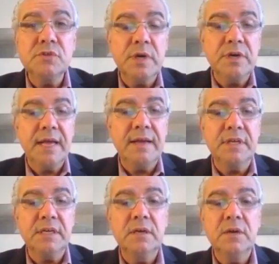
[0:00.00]
were you
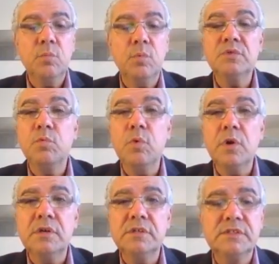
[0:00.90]
having? What
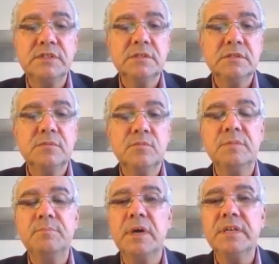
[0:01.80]
words,
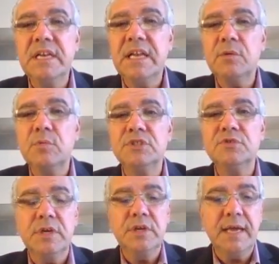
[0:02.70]
what body language
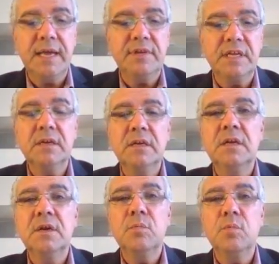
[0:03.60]
were you having?
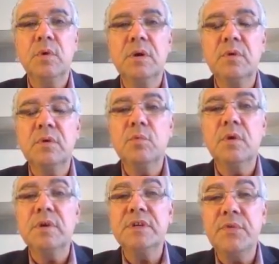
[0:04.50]
What
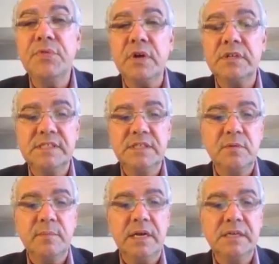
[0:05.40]
were the thoughts in
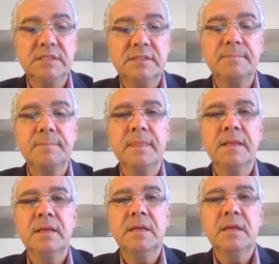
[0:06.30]
your mind?
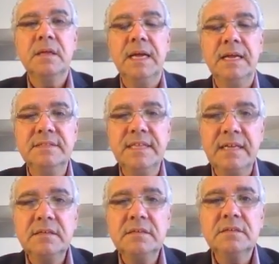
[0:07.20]
And
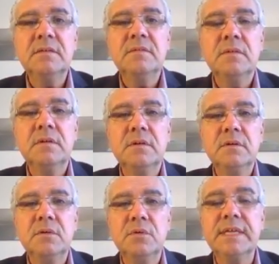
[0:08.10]
then
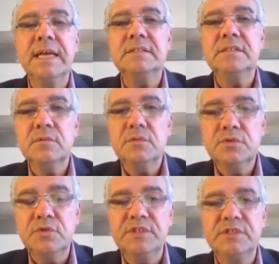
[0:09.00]
look at
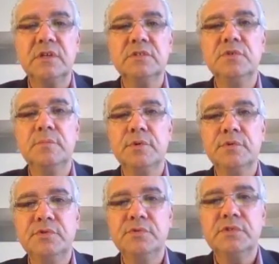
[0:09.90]
the result you
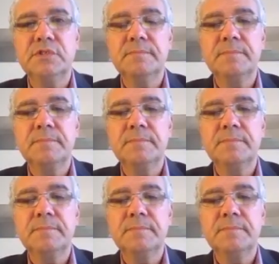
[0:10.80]
produced.